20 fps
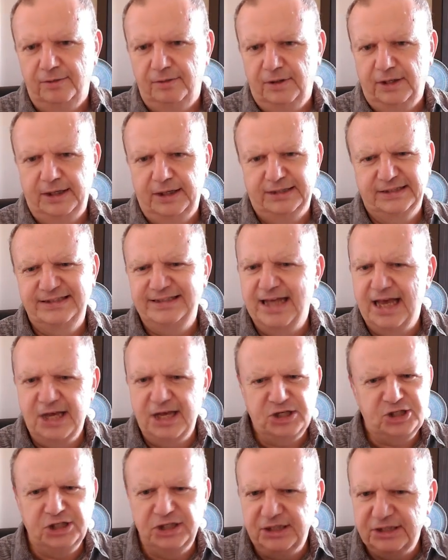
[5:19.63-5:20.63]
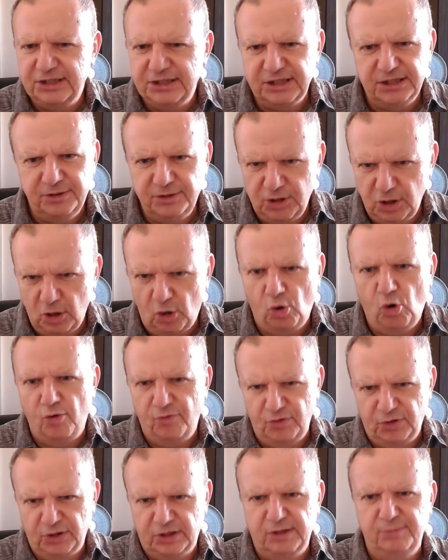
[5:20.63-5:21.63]
extensions and
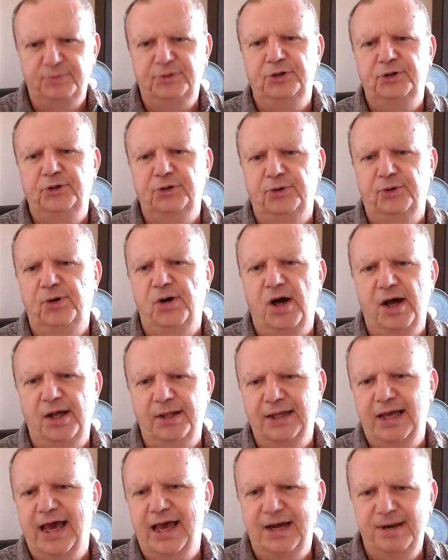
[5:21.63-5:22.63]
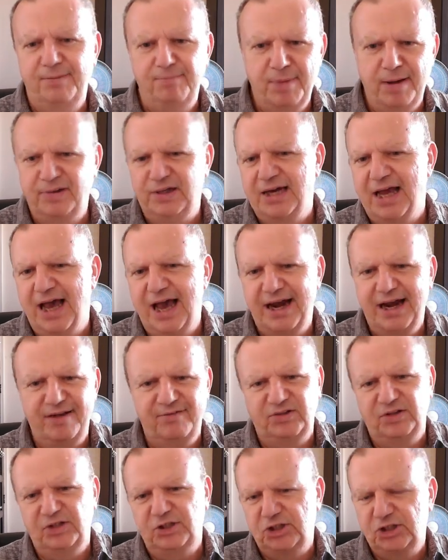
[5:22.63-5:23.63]
over the computer and all that, and maybe not
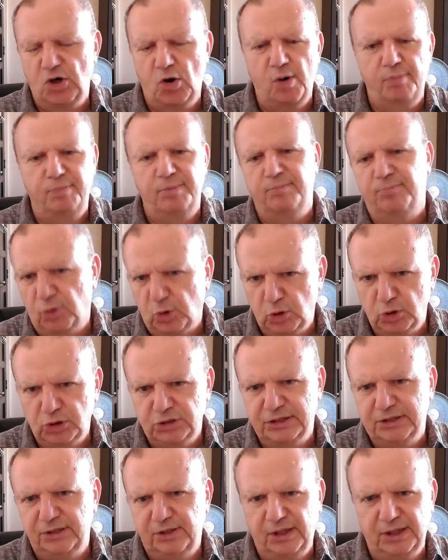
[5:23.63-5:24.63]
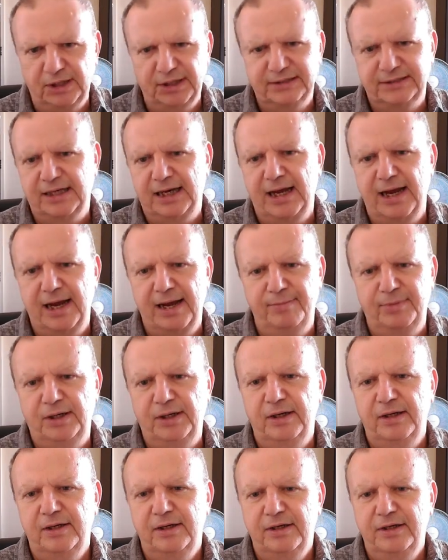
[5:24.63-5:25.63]
having to show up in person all the time, and
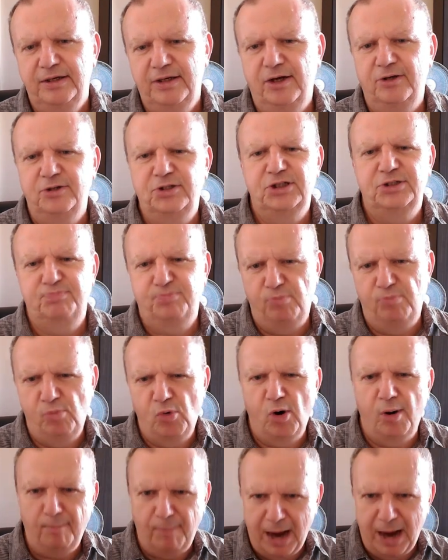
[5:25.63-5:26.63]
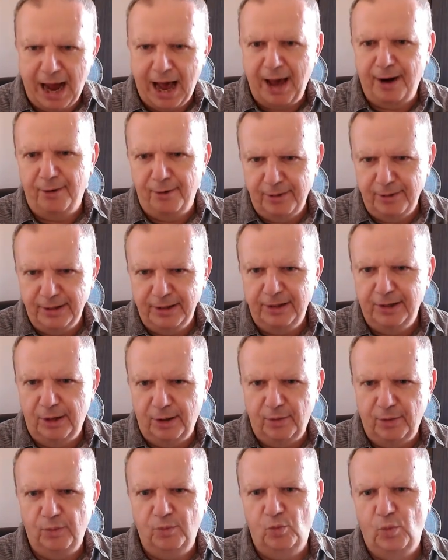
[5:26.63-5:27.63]
just more modern
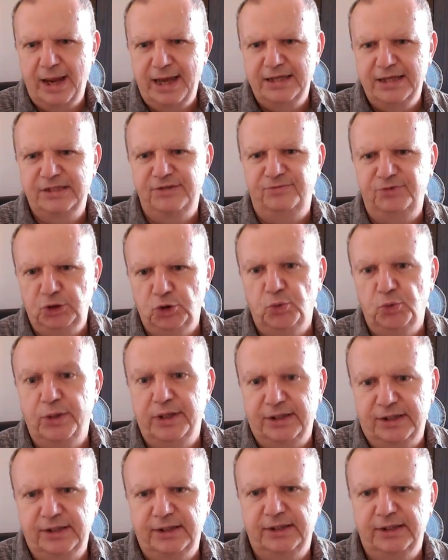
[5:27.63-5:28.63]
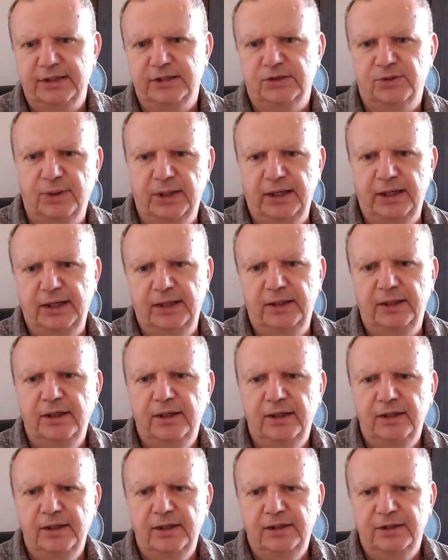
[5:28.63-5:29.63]
ways of doing things, right?
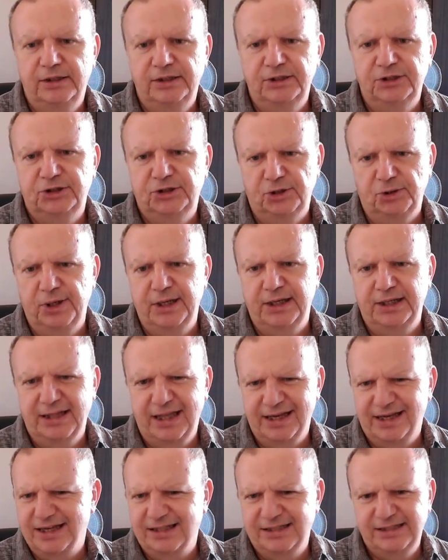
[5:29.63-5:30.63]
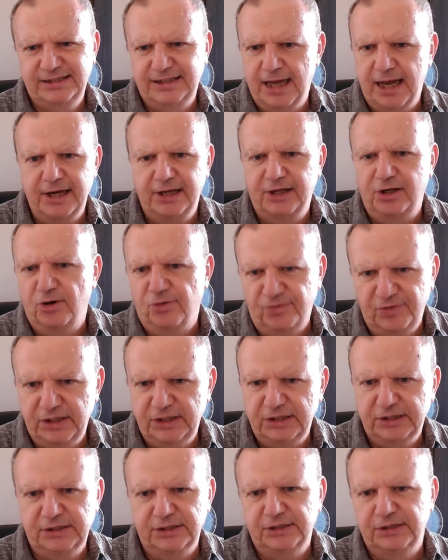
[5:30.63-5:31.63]
Concerning like extending your
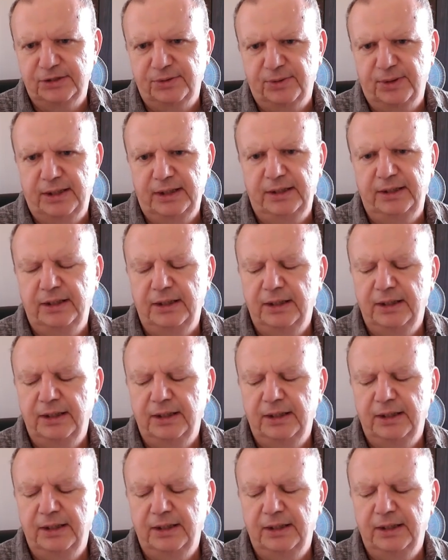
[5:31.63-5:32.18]
visas, right?